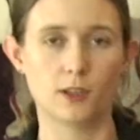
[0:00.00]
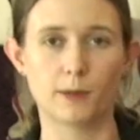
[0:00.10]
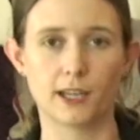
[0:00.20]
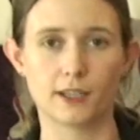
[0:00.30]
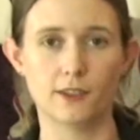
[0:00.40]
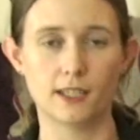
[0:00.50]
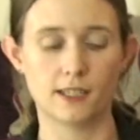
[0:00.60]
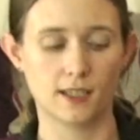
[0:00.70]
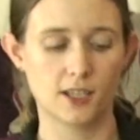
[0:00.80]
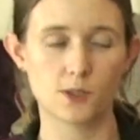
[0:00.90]
on the back of
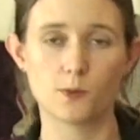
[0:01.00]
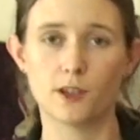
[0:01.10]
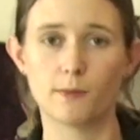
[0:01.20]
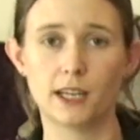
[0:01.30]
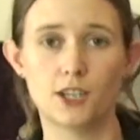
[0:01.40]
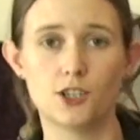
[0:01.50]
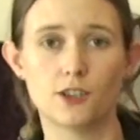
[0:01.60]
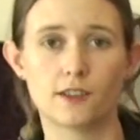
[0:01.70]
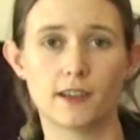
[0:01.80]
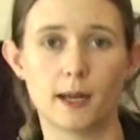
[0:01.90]
it, it's worth making
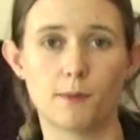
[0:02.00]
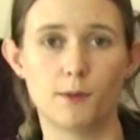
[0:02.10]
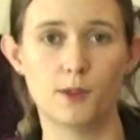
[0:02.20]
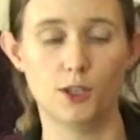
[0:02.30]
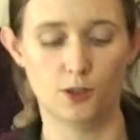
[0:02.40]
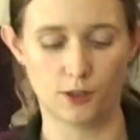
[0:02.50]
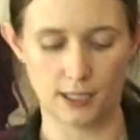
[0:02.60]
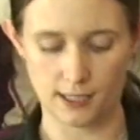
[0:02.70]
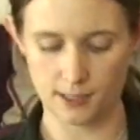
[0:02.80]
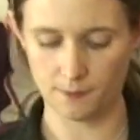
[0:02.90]
sure that they're happy with the
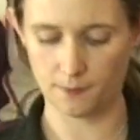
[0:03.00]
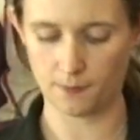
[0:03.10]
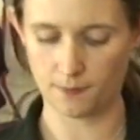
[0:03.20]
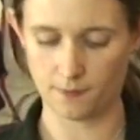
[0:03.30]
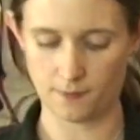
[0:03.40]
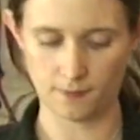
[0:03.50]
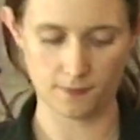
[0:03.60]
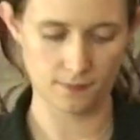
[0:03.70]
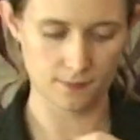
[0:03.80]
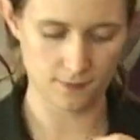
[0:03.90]
noise.
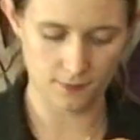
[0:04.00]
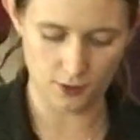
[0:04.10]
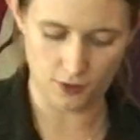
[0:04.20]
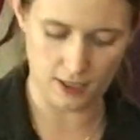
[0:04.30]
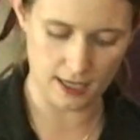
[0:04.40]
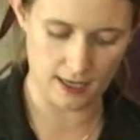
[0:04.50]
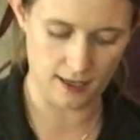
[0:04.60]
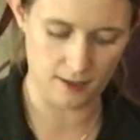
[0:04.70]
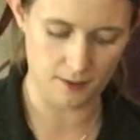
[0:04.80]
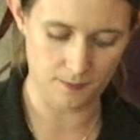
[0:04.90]
Good
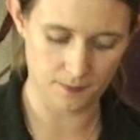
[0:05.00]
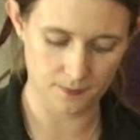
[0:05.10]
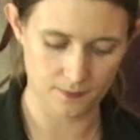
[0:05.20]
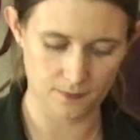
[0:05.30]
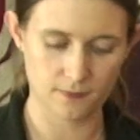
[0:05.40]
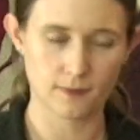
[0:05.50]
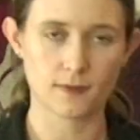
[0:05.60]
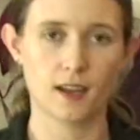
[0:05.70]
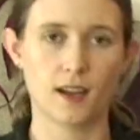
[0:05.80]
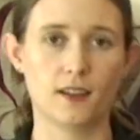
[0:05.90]
girl.
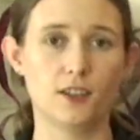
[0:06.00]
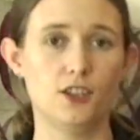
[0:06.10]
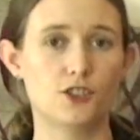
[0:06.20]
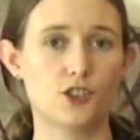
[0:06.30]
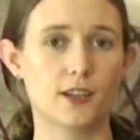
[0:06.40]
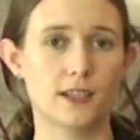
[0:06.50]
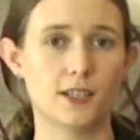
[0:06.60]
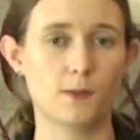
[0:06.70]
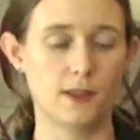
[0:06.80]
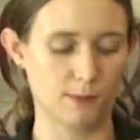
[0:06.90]
And you try
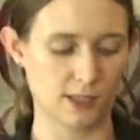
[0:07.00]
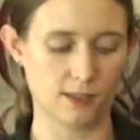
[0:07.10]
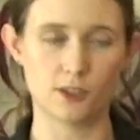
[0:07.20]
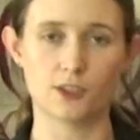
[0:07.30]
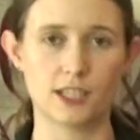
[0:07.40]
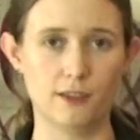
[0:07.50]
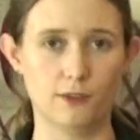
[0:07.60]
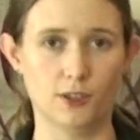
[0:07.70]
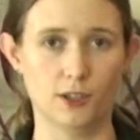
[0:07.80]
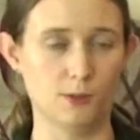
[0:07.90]
this when the muzzle's not
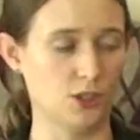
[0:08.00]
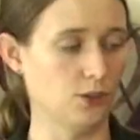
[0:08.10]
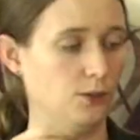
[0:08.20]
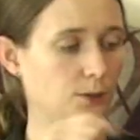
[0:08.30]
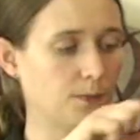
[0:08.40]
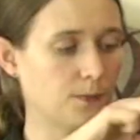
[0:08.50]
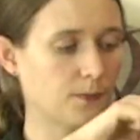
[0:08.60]
even on them at all.